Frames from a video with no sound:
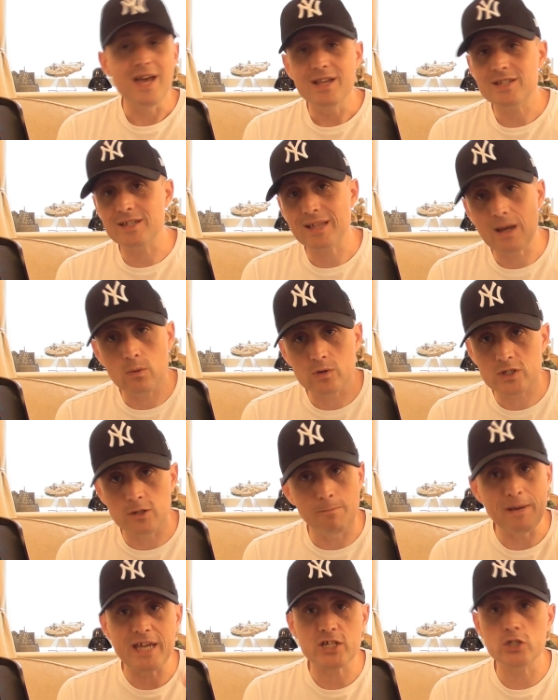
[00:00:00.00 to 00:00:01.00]
So that was the
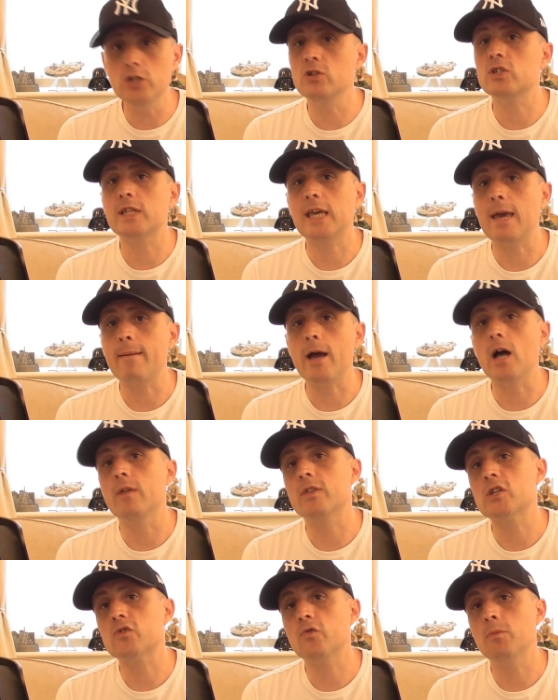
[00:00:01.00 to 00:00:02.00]
best news that came out of
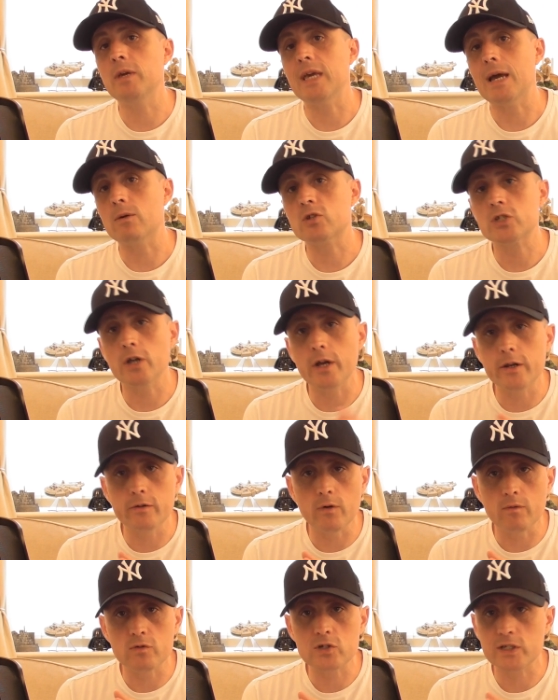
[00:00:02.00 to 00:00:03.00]
this for me, outside of
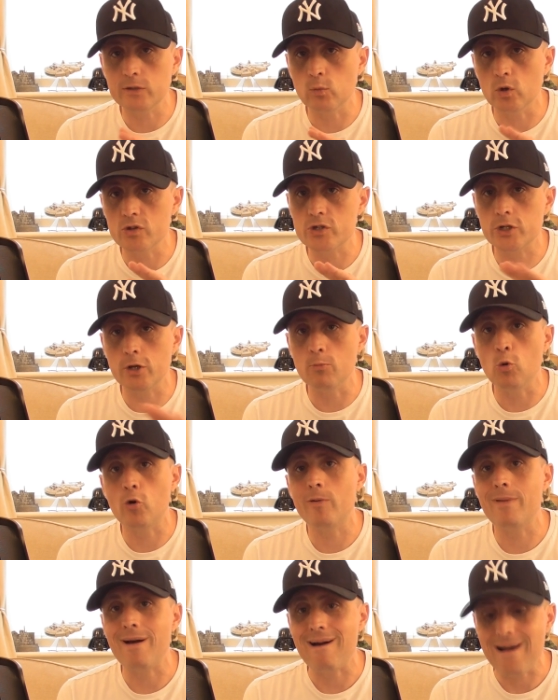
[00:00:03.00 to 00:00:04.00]
obviously wanting to know more
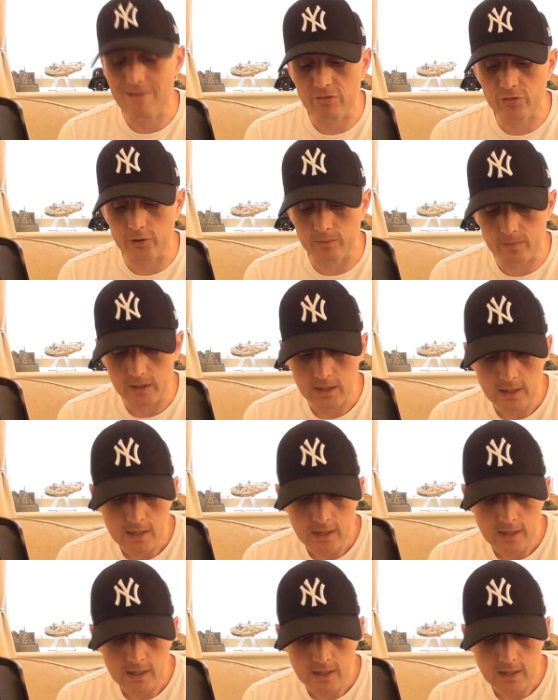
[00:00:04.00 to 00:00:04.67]
about Anthem.